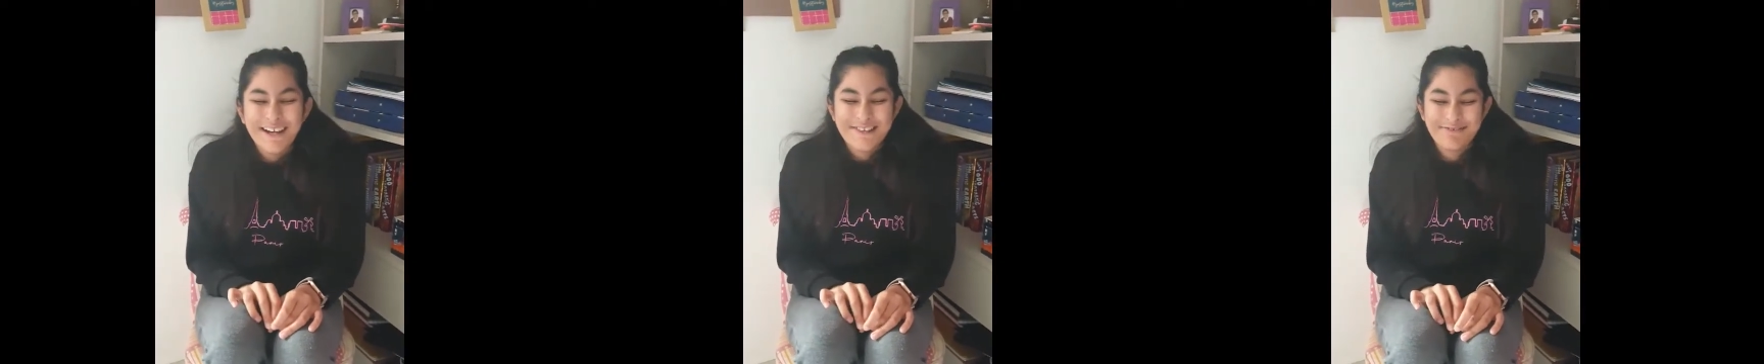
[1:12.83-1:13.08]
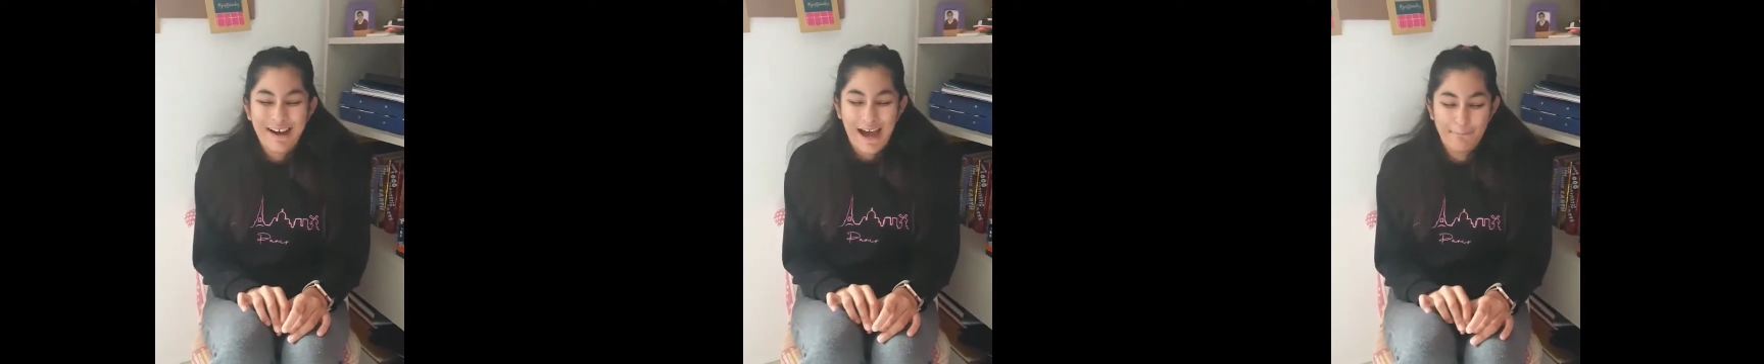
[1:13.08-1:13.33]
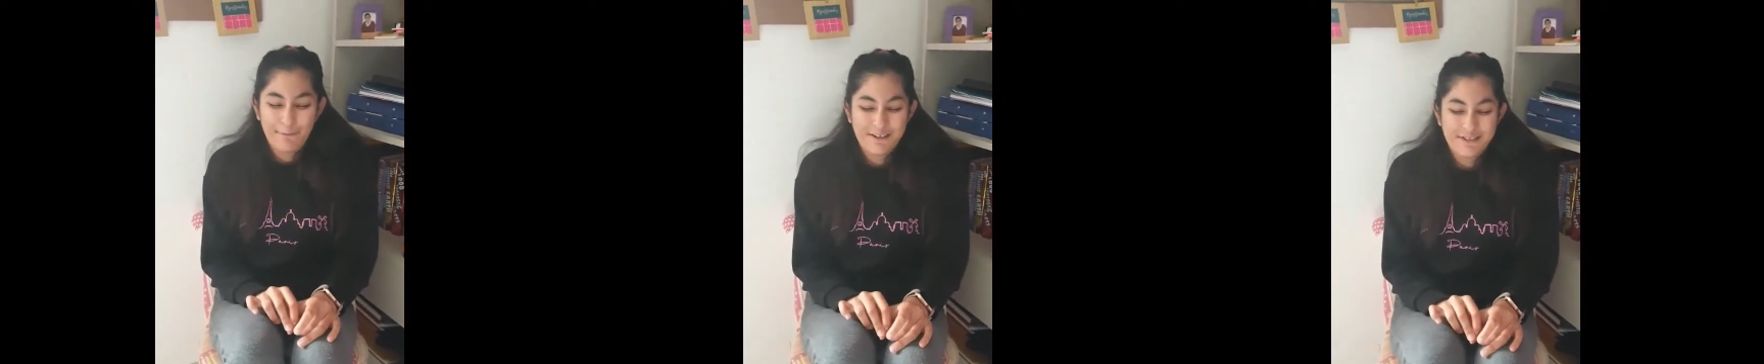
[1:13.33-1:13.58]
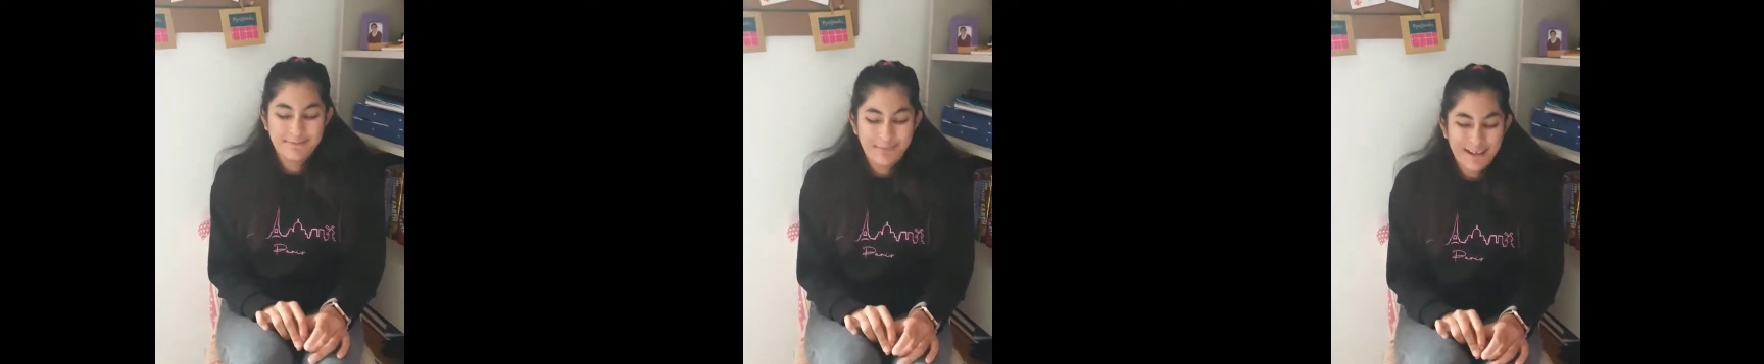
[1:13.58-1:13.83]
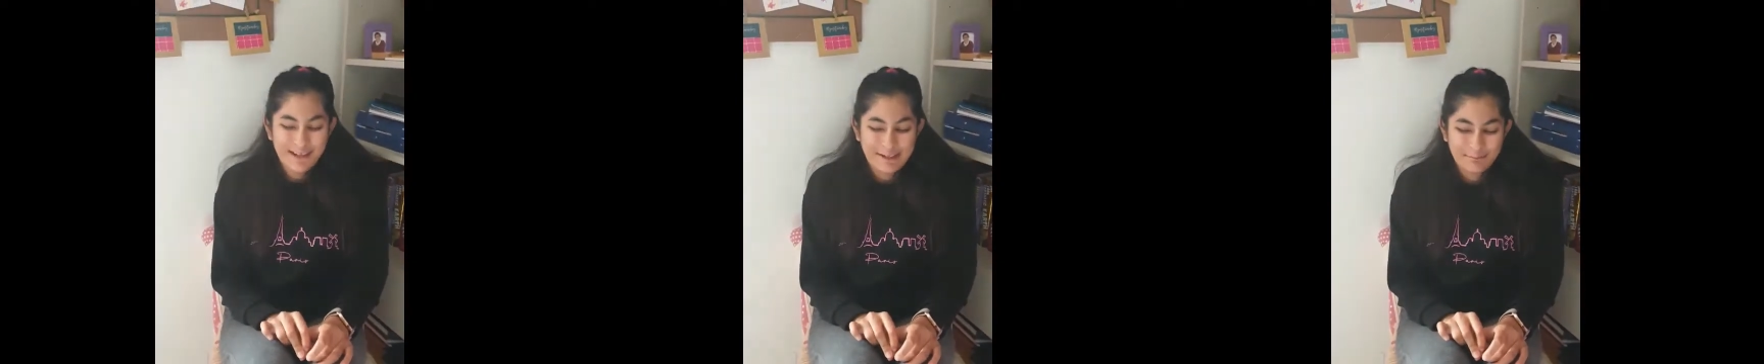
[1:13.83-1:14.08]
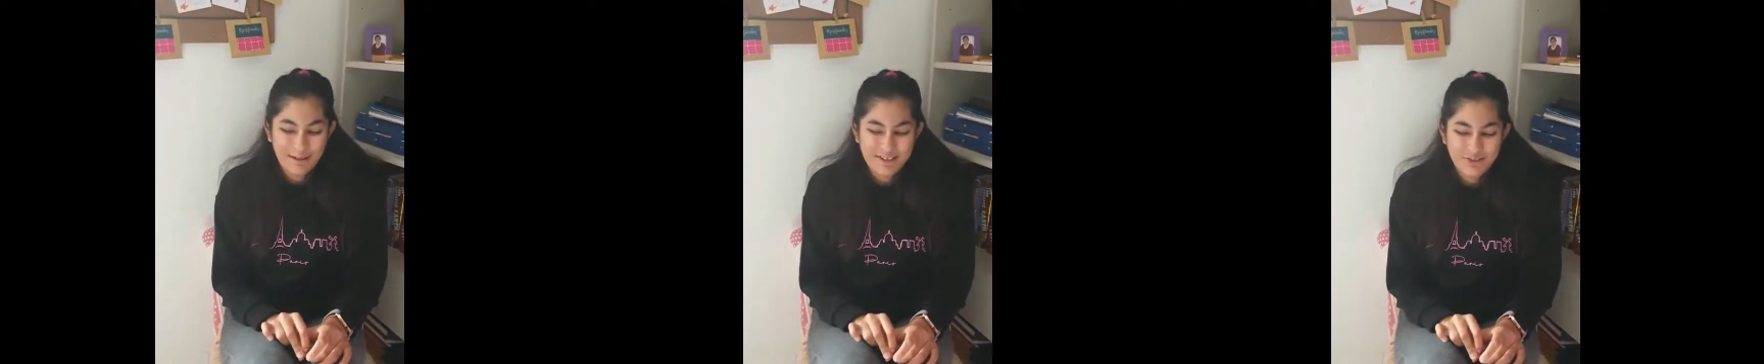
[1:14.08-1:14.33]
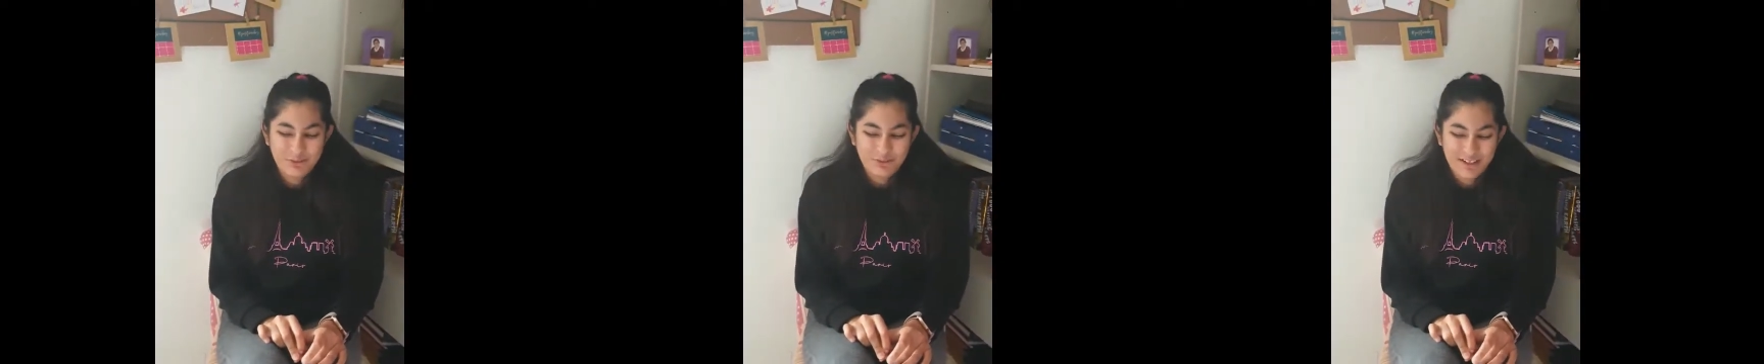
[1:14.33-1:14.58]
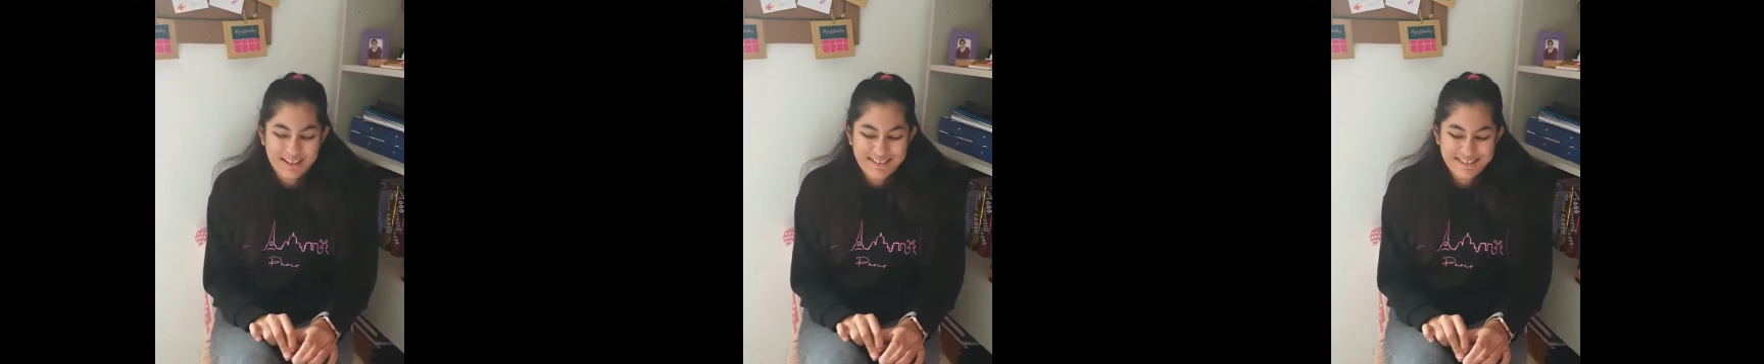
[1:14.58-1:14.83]
to what happened to me in my school
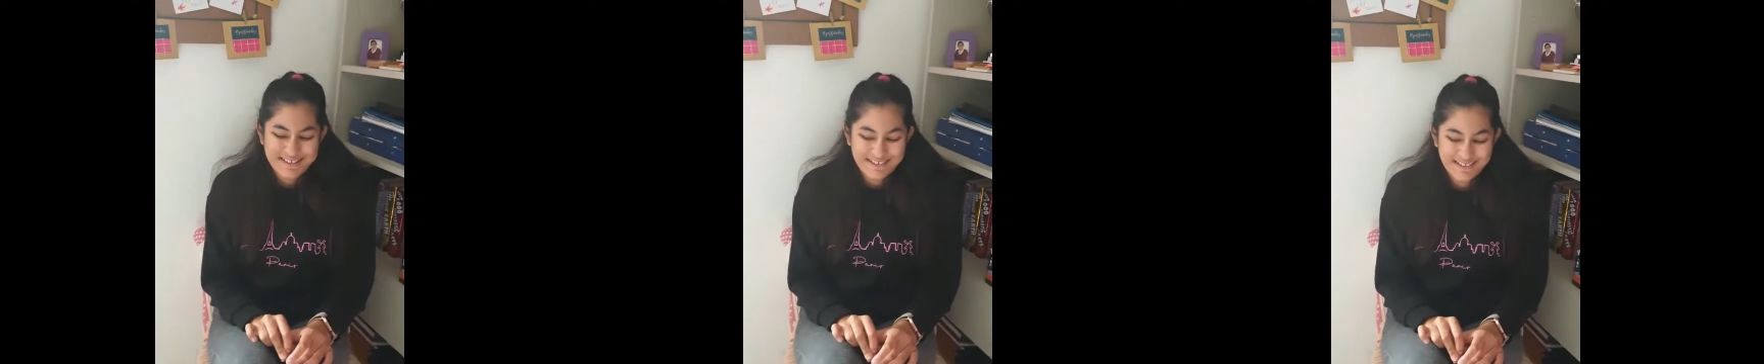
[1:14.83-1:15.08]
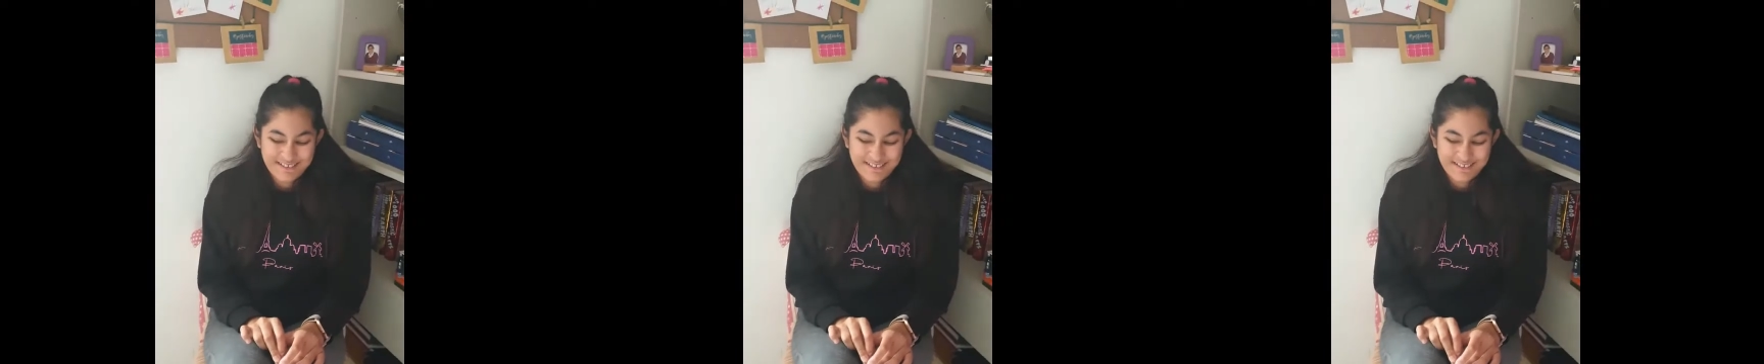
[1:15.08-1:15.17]
days.